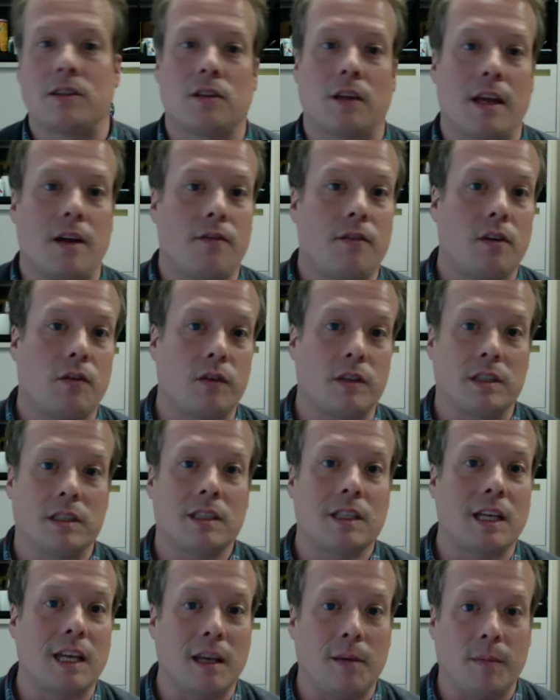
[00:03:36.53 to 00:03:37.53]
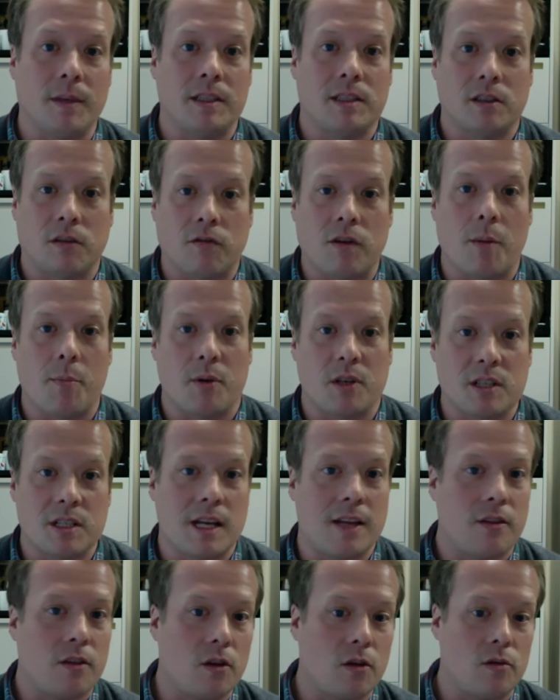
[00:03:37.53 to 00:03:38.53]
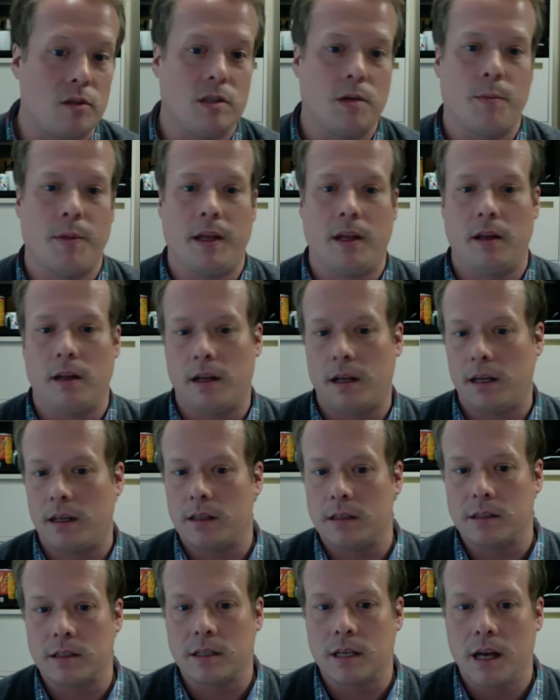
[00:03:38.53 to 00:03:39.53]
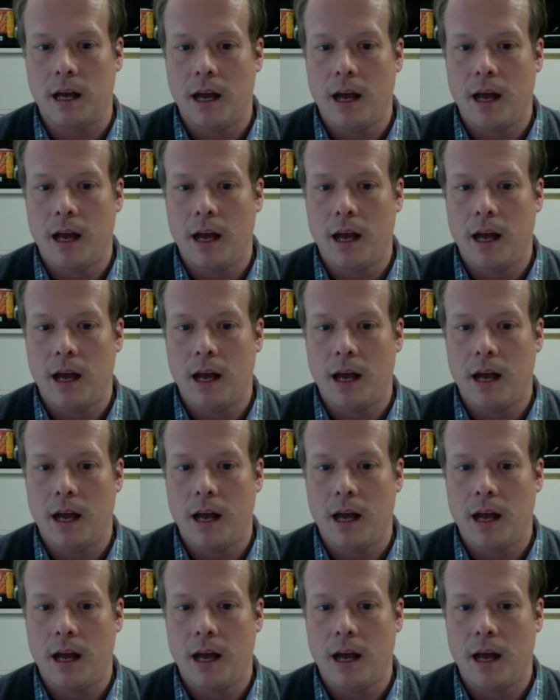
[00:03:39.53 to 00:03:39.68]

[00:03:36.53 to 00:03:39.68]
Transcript: So they have different schemas that represent those abilities.